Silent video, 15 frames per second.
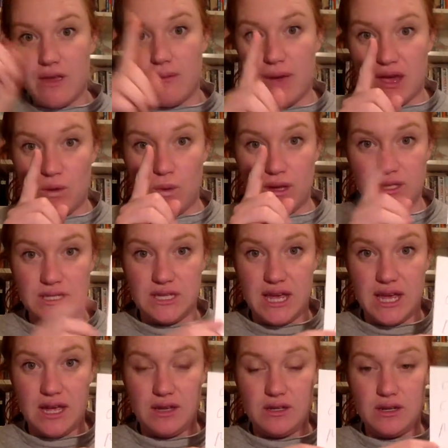they make 1
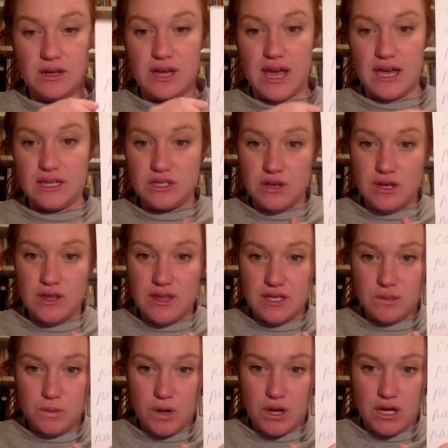sound, okay? So in
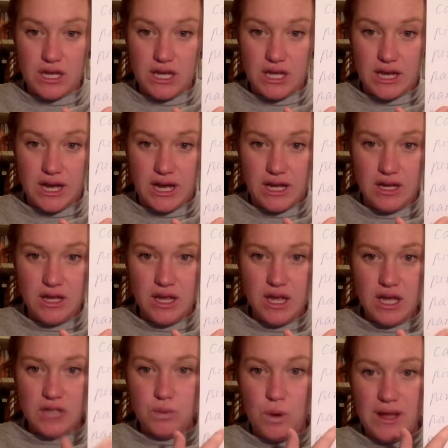this word here,
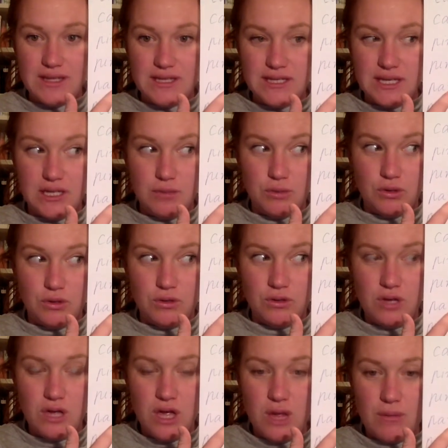it's 1 syllable,
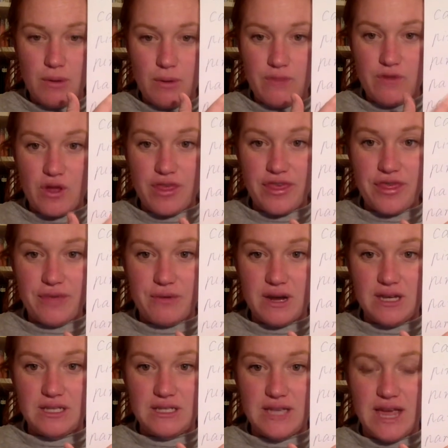but we've got
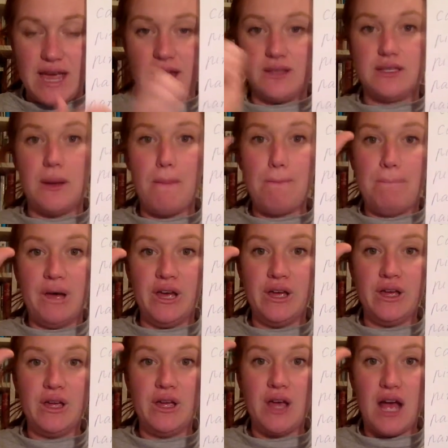3 sounds. P,
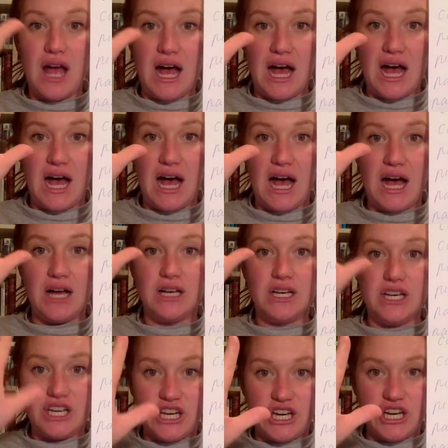R,
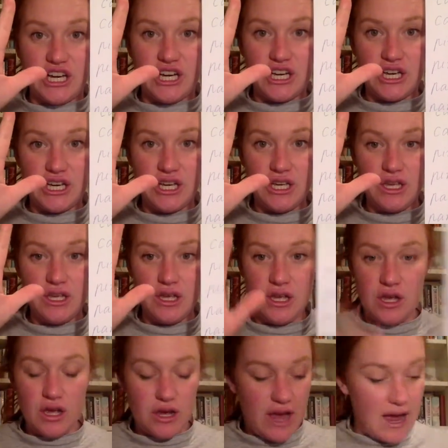K.
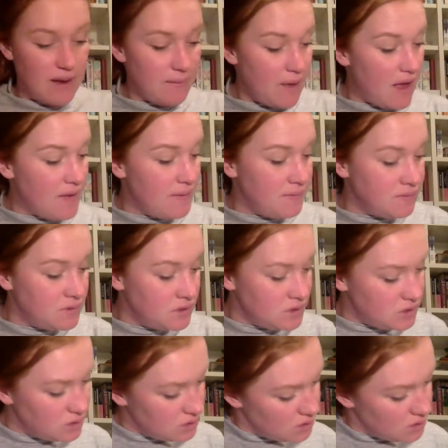Okay, and